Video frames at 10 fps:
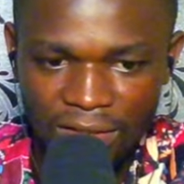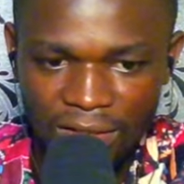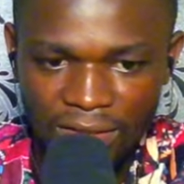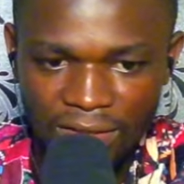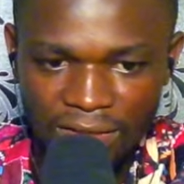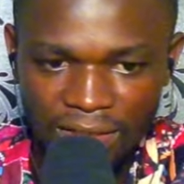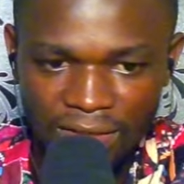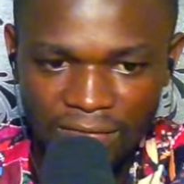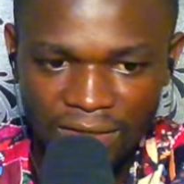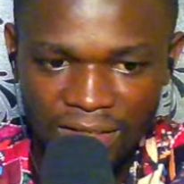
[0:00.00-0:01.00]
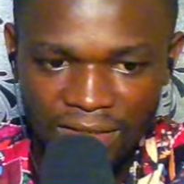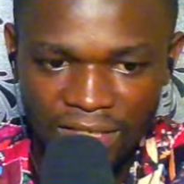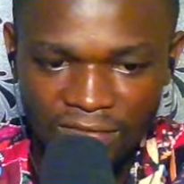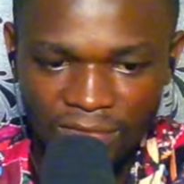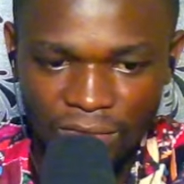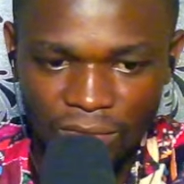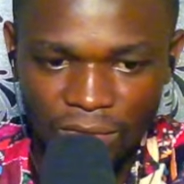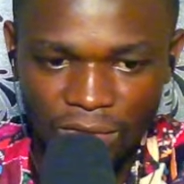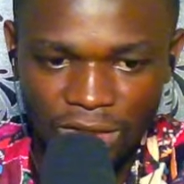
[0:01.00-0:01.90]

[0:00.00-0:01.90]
That's a sacrifice I've been watching